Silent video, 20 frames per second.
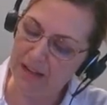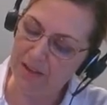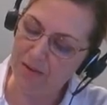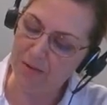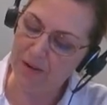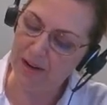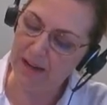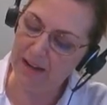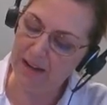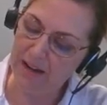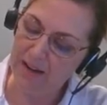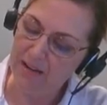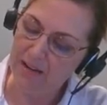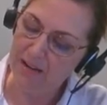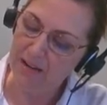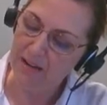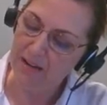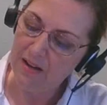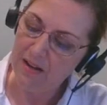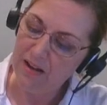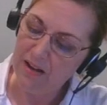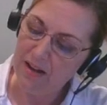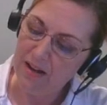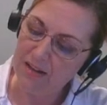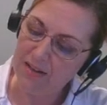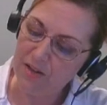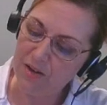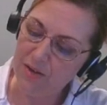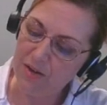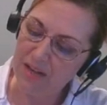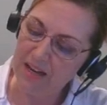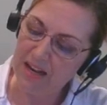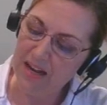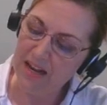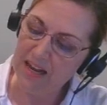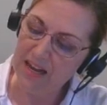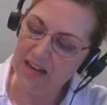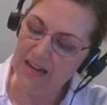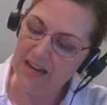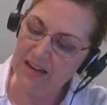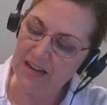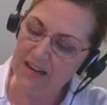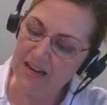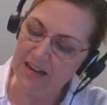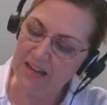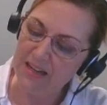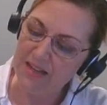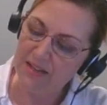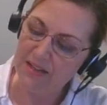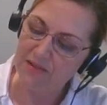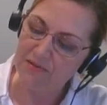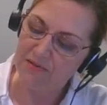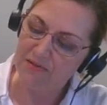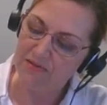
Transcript: 3, and so that n is